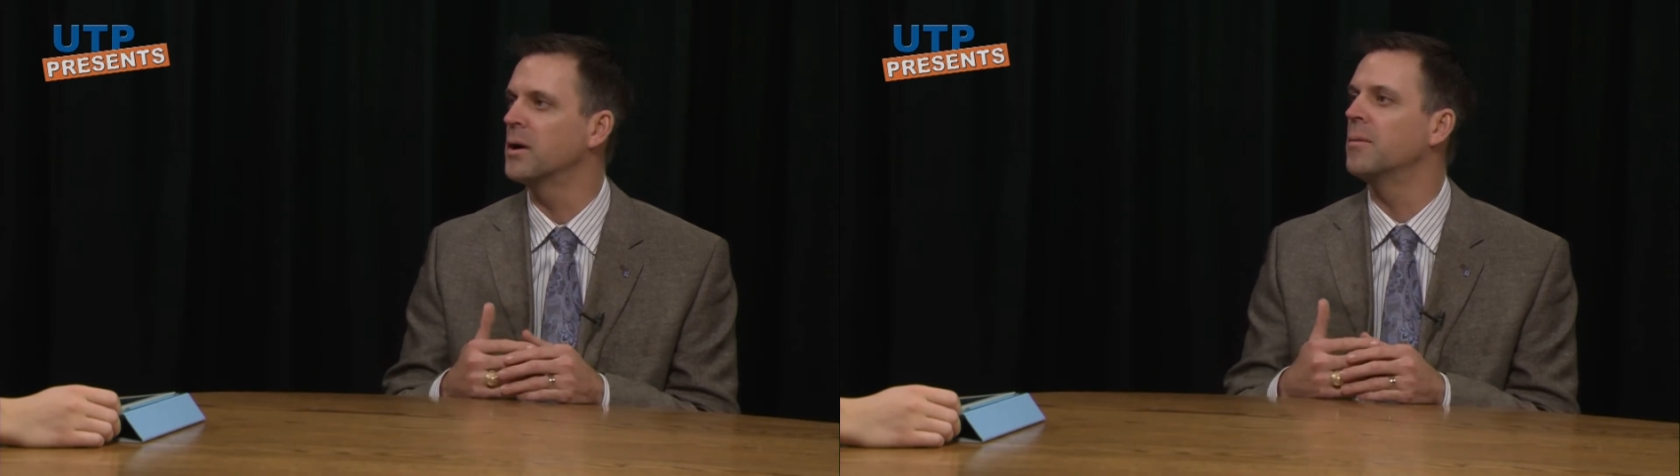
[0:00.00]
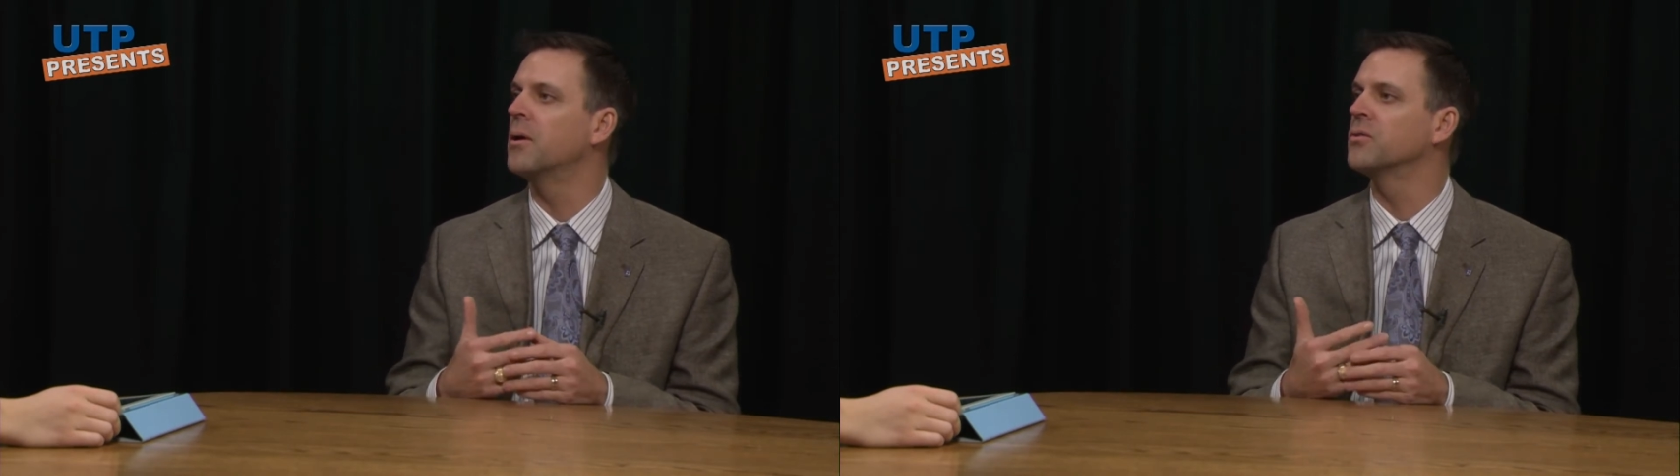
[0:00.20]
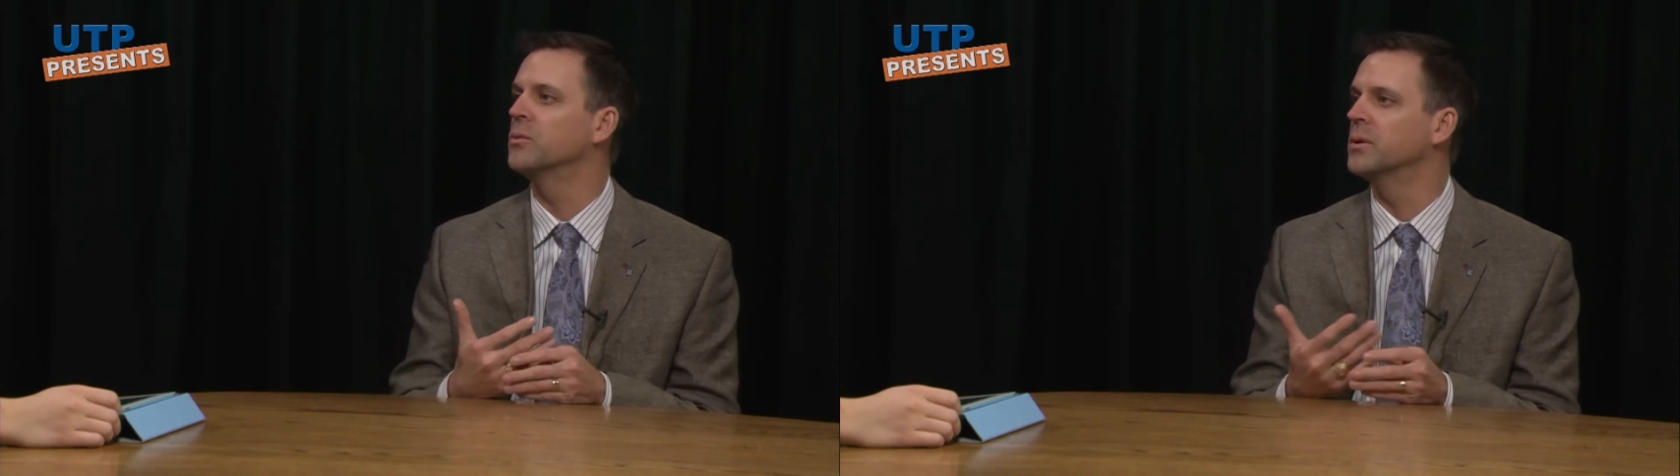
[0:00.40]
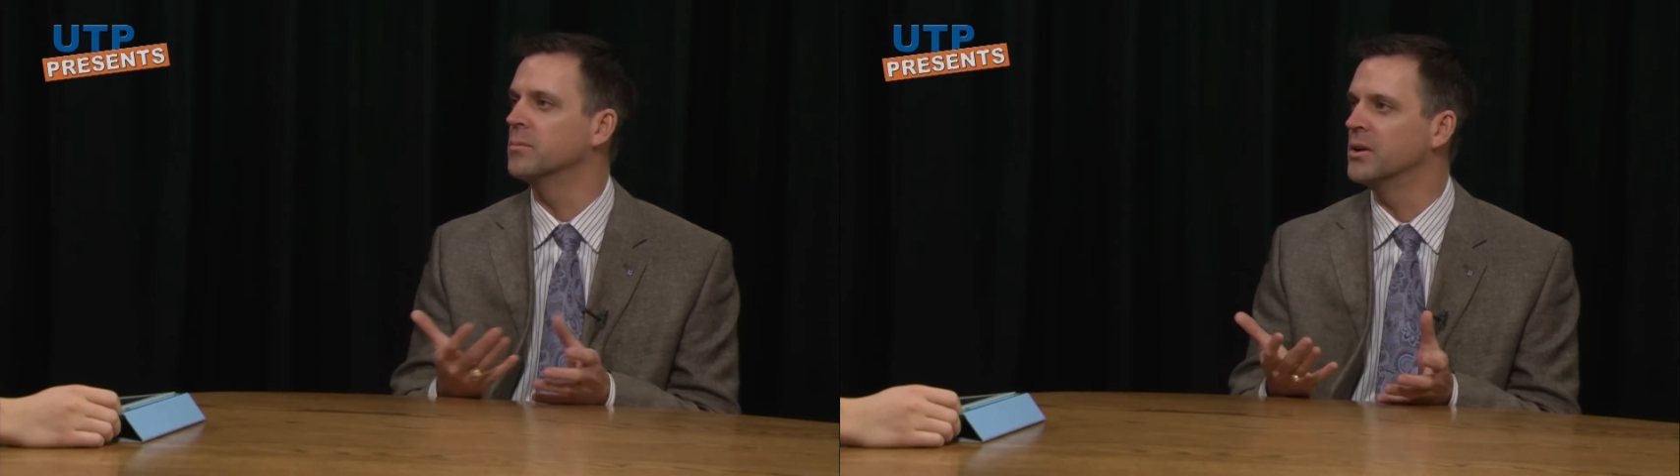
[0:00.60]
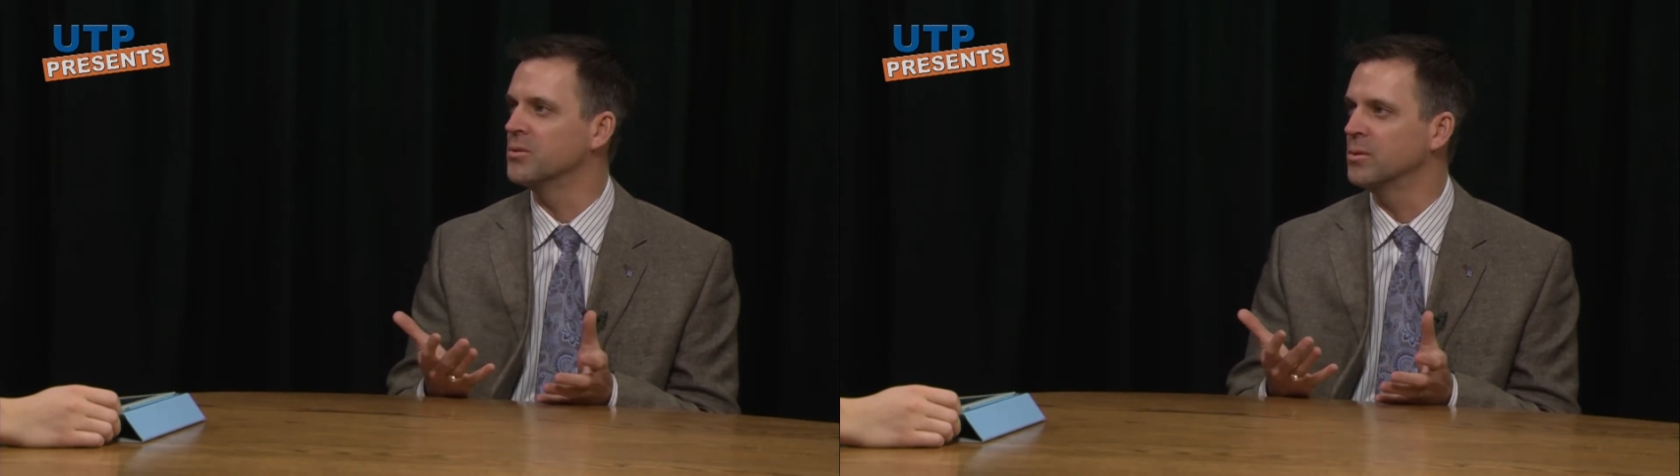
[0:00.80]
I'm also a big
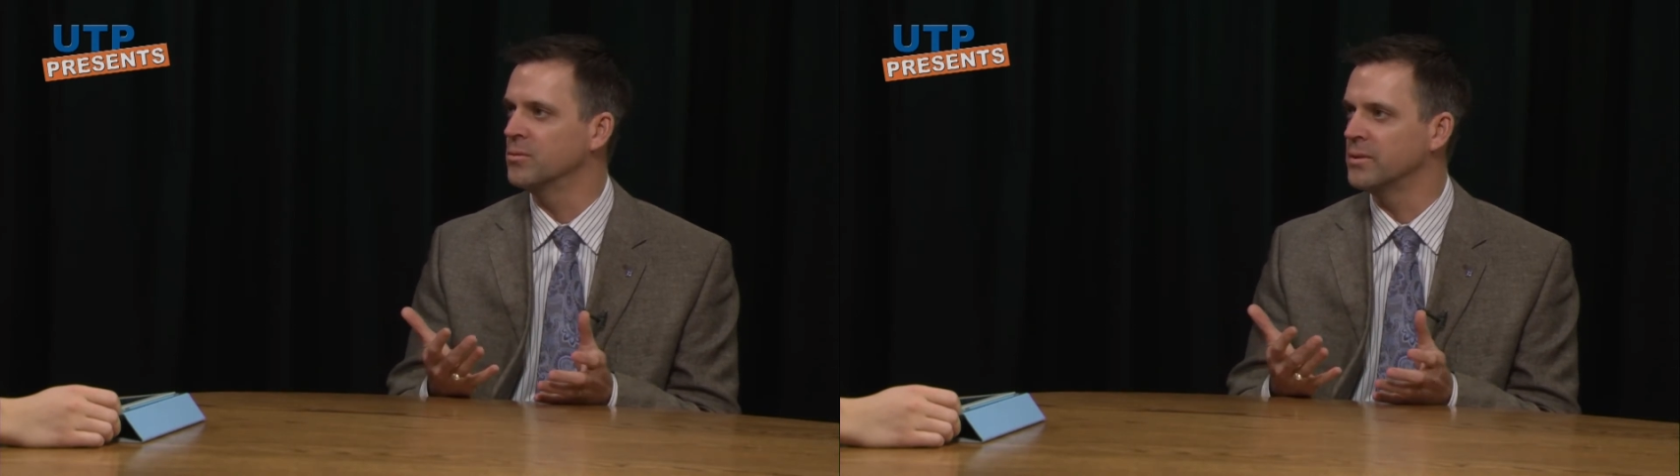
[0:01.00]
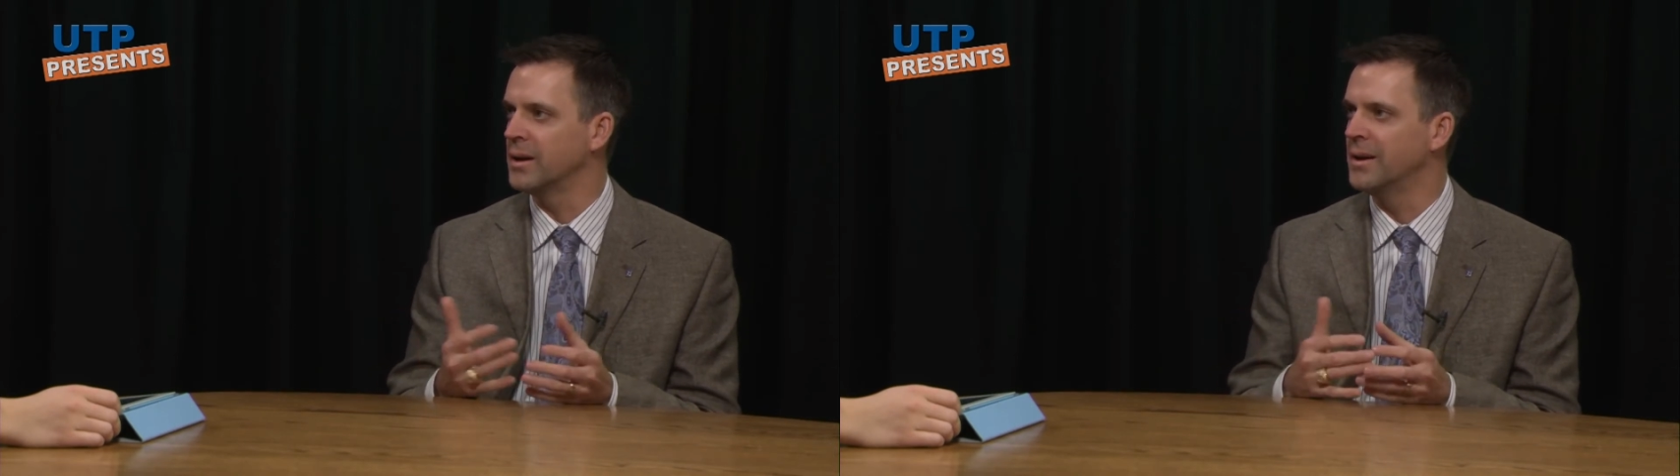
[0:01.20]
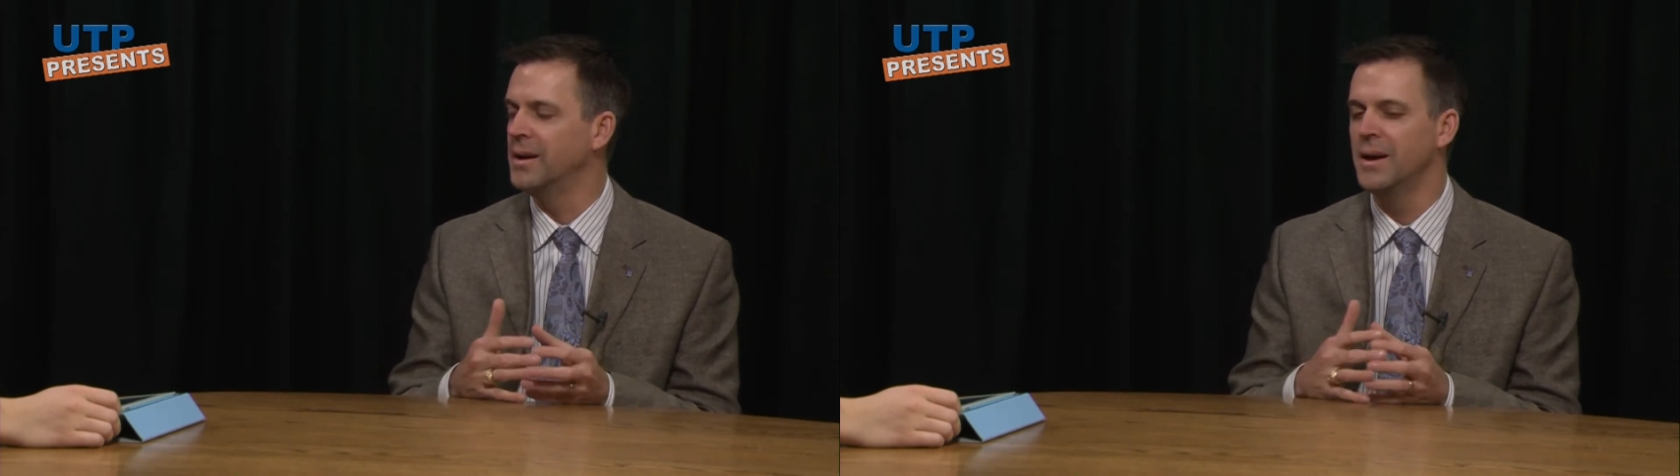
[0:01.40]
baseball fan.